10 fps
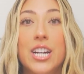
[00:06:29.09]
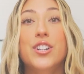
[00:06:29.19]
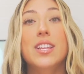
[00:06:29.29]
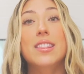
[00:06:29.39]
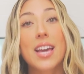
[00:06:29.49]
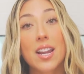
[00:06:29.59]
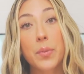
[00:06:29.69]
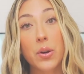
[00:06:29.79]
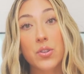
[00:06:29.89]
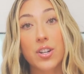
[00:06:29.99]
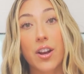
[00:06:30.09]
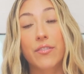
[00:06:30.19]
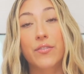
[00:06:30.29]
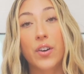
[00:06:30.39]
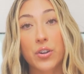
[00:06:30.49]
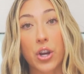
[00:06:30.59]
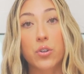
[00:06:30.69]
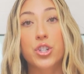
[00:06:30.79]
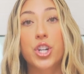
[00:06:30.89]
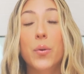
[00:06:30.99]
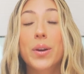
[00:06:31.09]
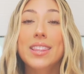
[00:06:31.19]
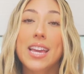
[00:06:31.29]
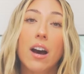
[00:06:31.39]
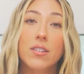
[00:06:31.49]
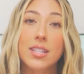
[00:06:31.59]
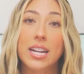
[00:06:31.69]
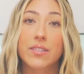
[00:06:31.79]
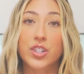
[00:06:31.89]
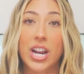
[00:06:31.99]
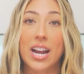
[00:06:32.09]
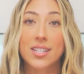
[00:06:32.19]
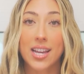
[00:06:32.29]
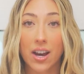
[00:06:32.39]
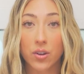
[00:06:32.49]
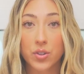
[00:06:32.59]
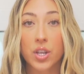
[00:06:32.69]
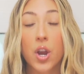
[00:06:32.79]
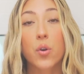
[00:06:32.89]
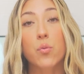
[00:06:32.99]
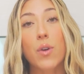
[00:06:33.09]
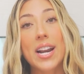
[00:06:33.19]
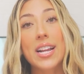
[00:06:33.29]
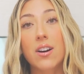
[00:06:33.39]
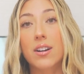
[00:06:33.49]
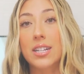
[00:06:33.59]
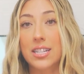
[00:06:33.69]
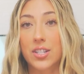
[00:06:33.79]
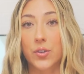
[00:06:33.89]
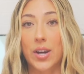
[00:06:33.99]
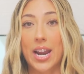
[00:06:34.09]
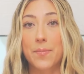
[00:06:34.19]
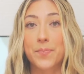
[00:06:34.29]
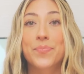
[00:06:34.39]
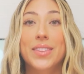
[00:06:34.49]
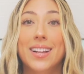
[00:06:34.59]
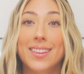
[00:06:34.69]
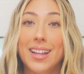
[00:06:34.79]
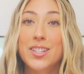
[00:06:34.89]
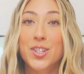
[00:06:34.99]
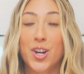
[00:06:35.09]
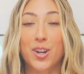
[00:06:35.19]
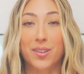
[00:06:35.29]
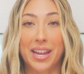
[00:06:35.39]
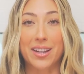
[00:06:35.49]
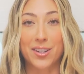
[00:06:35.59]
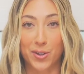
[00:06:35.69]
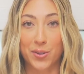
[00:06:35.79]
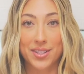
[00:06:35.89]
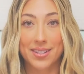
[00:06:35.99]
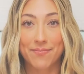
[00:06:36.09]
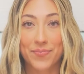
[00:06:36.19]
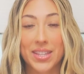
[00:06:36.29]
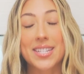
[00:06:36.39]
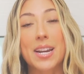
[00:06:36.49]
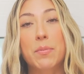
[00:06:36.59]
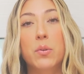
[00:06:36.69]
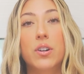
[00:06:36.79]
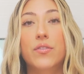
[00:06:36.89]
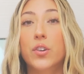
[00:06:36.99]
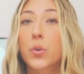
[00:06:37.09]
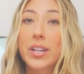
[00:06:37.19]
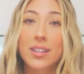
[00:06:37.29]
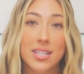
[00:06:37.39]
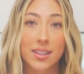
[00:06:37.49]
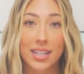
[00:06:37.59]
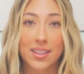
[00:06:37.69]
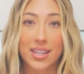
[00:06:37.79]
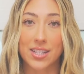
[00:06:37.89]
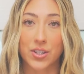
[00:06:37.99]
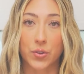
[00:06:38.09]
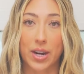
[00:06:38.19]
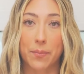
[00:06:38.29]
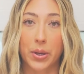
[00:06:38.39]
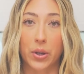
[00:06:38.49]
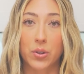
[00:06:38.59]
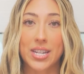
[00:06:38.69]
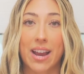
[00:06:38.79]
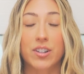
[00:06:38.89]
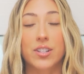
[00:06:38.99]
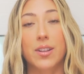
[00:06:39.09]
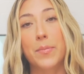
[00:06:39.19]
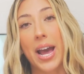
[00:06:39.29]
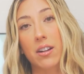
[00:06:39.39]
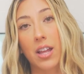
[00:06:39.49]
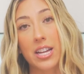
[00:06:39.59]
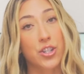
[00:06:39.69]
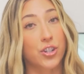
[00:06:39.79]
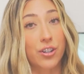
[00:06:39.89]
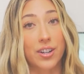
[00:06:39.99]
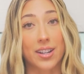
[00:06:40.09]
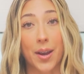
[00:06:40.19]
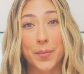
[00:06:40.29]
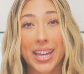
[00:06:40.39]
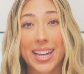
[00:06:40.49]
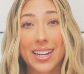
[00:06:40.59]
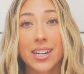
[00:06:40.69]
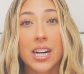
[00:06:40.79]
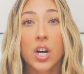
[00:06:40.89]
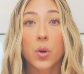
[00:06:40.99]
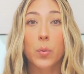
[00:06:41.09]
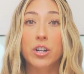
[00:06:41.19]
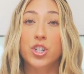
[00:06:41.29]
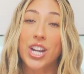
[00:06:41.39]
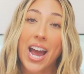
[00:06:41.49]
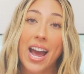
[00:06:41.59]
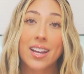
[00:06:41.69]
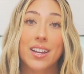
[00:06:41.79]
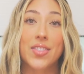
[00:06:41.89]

She then posted a photo showing the outside of Jack's house, writing on Instagram, "Let's talk like adults." SSSniperwolf quickly deleted the Instagram post after some backlash started to come in, where Jack